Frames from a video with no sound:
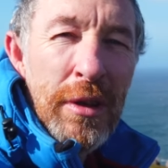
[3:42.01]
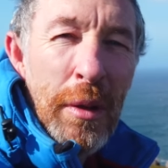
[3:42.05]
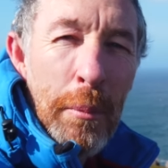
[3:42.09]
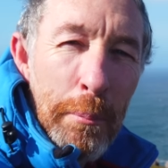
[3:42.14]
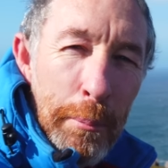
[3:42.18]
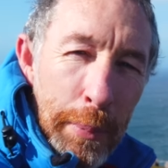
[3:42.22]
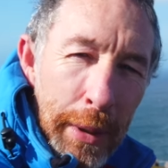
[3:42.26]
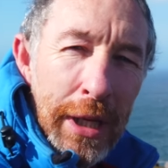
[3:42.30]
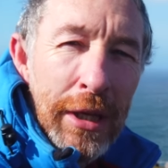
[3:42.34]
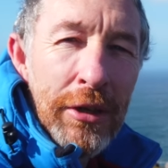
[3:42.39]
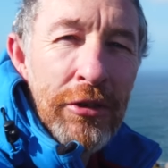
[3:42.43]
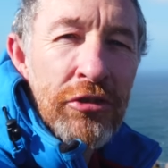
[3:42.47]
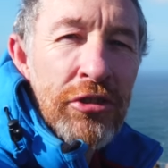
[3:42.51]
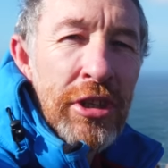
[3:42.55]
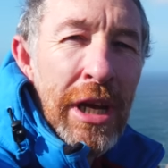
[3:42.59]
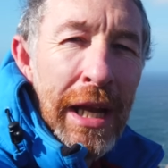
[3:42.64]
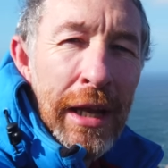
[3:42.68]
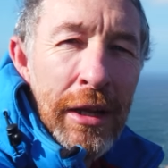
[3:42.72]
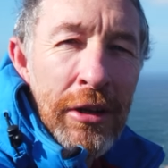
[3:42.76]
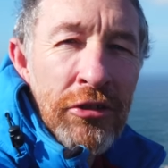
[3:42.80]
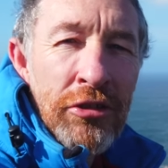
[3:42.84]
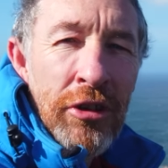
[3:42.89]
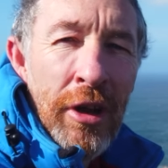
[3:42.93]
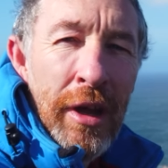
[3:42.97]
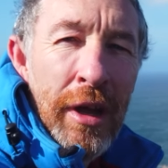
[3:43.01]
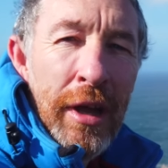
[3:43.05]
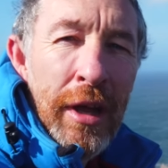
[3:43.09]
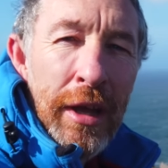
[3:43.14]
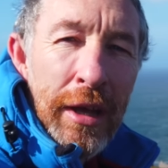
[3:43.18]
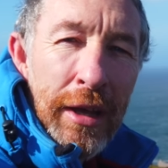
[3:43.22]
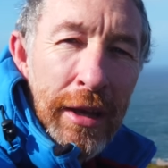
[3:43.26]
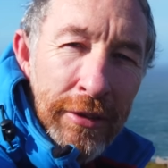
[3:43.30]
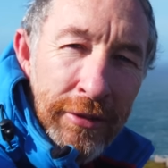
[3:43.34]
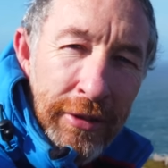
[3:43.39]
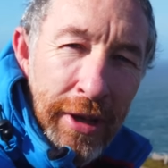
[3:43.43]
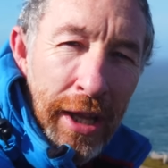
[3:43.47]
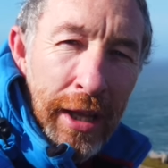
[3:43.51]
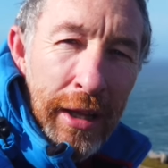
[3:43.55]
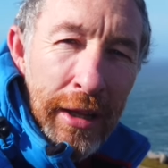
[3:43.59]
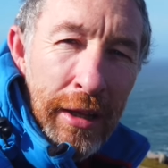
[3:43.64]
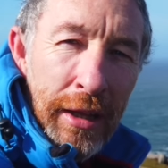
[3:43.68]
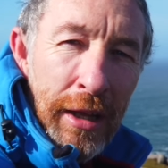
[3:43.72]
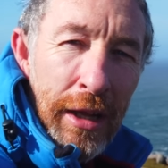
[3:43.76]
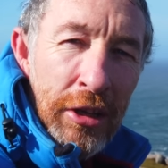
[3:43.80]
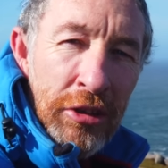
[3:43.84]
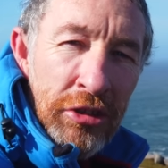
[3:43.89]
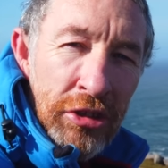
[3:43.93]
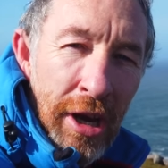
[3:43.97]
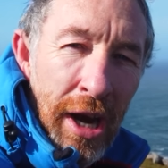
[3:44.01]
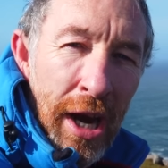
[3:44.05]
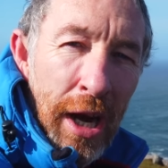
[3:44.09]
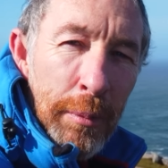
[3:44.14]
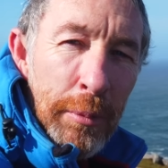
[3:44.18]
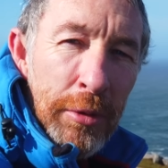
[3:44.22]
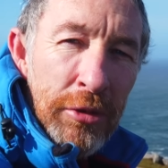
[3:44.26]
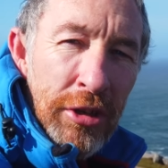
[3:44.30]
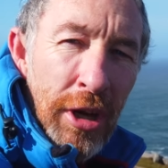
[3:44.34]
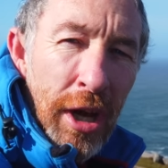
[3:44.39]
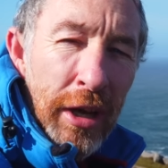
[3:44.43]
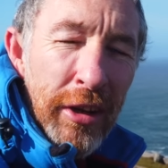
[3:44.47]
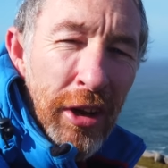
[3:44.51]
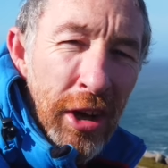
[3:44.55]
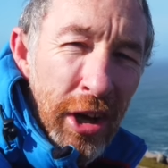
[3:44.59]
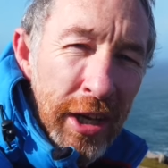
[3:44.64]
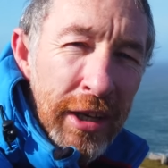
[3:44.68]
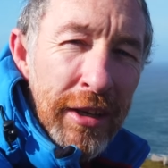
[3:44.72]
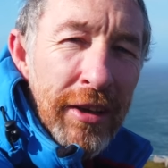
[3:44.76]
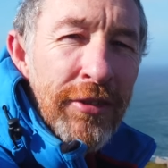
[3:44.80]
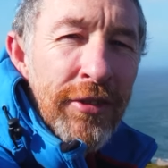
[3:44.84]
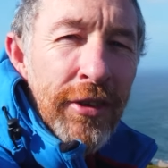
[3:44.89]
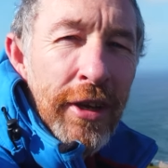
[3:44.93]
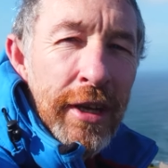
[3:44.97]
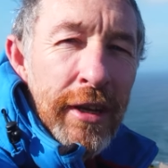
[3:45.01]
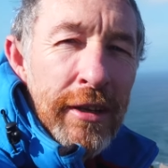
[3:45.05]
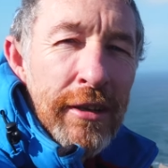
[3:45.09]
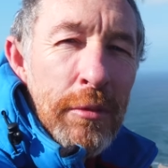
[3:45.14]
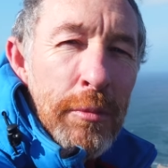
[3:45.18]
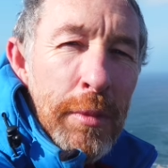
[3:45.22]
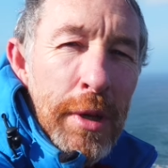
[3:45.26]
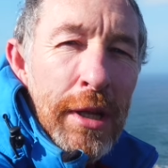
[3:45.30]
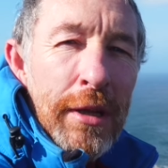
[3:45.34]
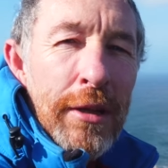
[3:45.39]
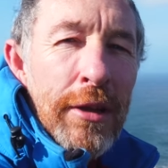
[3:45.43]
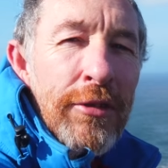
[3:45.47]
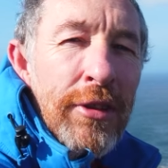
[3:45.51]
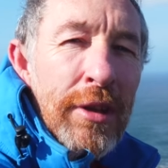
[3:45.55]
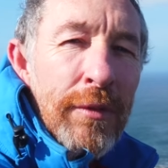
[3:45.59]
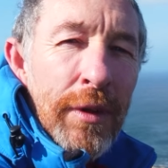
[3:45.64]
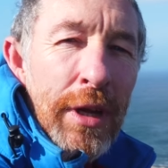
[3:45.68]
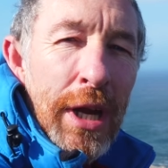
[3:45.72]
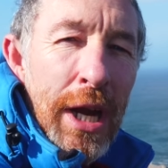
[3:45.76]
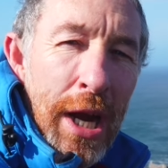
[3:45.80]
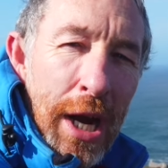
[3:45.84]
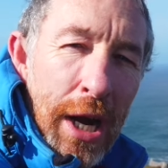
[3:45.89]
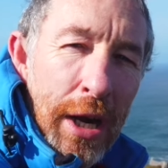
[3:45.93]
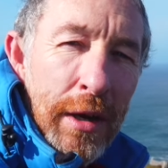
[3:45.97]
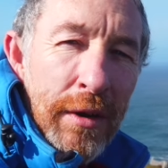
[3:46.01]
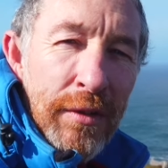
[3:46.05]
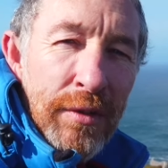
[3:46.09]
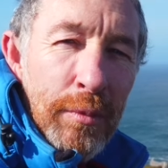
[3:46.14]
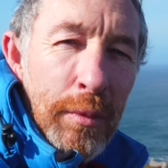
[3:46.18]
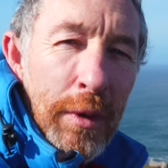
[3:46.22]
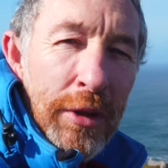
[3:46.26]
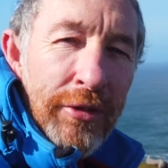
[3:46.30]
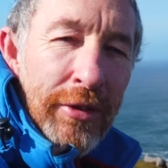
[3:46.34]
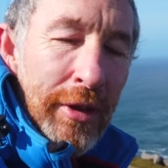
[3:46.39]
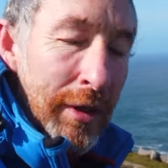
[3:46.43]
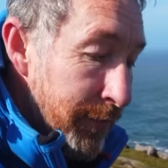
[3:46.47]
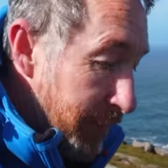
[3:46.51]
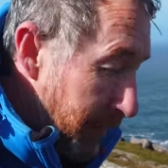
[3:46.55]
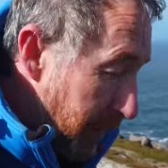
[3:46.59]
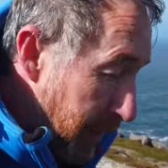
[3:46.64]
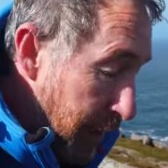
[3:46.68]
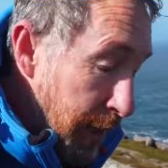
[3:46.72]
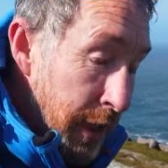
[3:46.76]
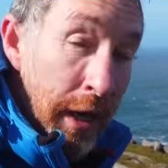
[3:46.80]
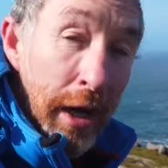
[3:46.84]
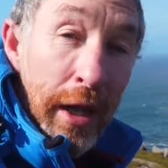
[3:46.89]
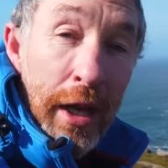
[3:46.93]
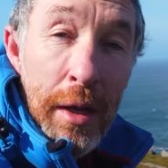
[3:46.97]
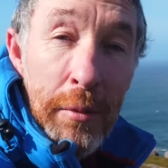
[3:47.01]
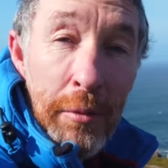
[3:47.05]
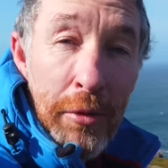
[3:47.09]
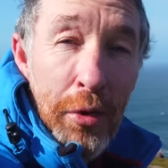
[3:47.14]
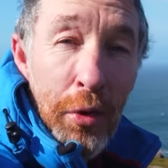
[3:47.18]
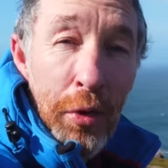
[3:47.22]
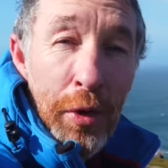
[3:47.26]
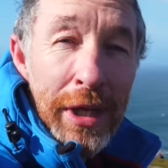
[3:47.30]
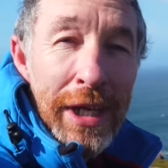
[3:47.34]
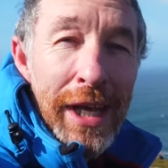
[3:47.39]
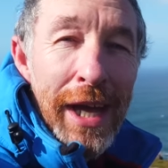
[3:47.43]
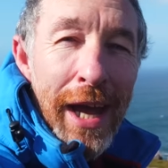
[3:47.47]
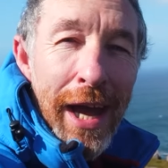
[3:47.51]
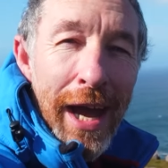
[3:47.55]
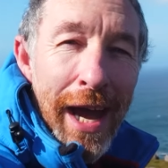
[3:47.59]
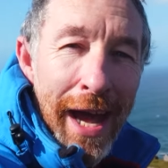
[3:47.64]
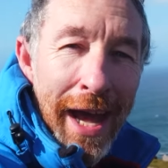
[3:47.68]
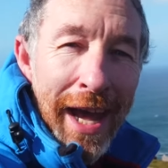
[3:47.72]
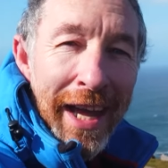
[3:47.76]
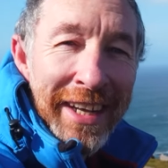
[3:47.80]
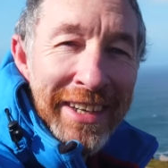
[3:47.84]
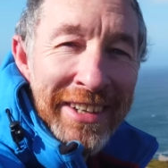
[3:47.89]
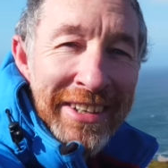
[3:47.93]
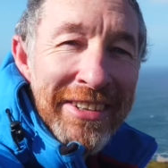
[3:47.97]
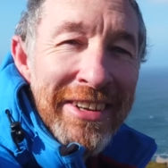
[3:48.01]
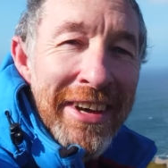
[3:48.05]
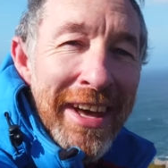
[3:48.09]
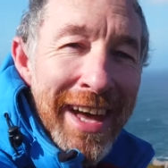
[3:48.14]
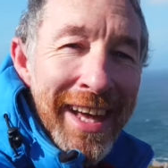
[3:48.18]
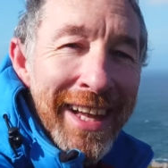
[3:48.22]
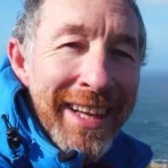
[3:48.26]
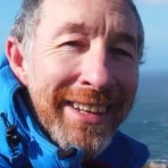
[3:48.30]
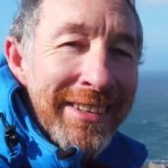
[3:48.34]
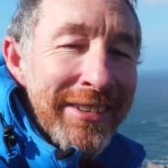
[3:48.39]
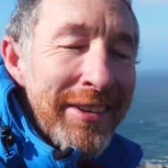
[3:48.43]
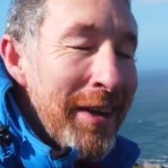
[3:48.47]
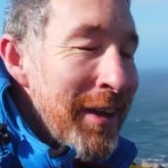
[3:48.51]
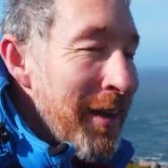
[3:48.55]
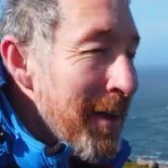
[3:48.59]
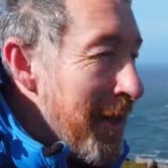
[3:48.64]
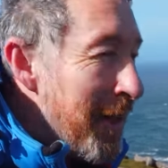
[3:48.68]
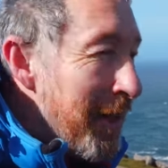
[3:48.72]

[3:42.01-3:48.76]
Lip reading: The biggest challenge is getting a sharp shot. I decided to make this even harder for myself, and I'm going handheld.